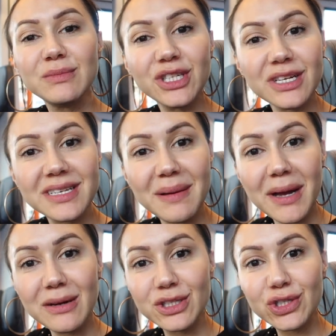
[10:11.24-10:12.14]
I'm just
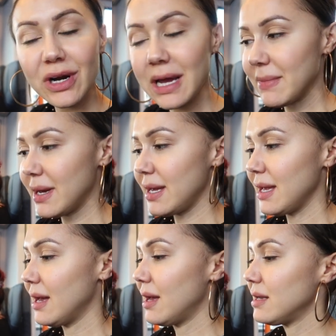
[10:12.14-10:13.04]
about to try my
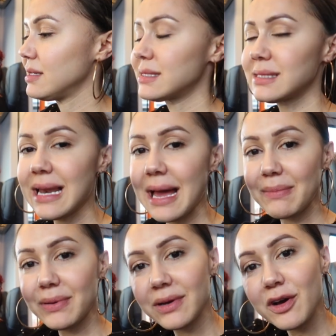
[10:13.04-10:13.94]
uh,
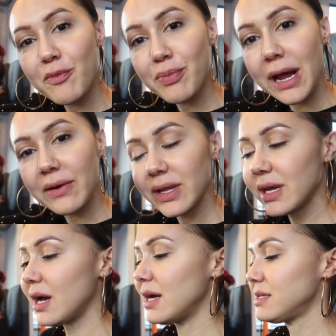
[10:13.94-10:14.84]
slab with brownie,
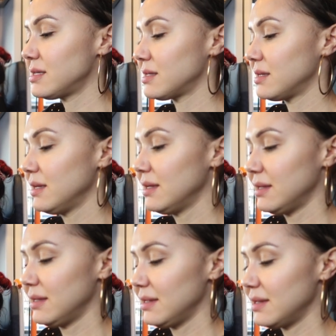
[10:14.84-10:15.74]
guys.
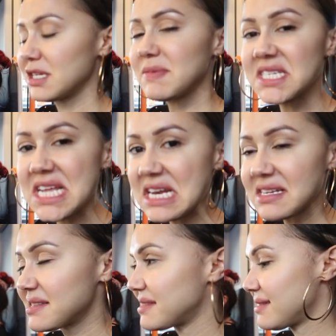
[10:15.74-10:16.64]
It's a bit
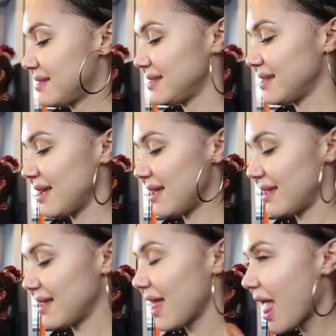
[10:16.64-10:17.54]

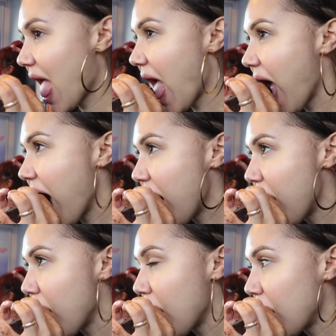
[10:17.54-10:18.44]
dense. Looks really good.
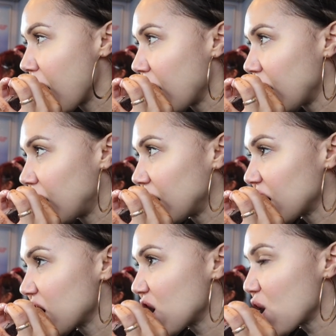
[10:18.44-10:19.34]
Are
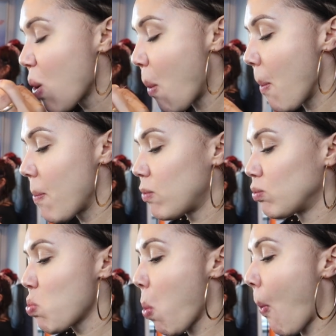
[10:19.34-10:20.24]
valid beyond the
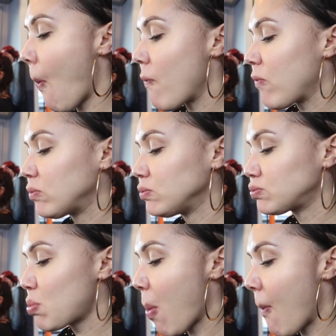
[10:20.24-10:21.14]
next station
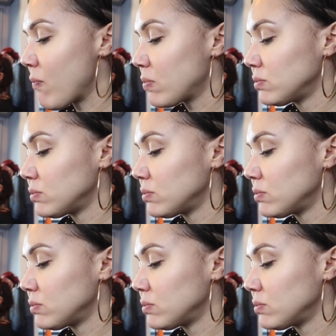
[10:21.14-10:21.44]
stop.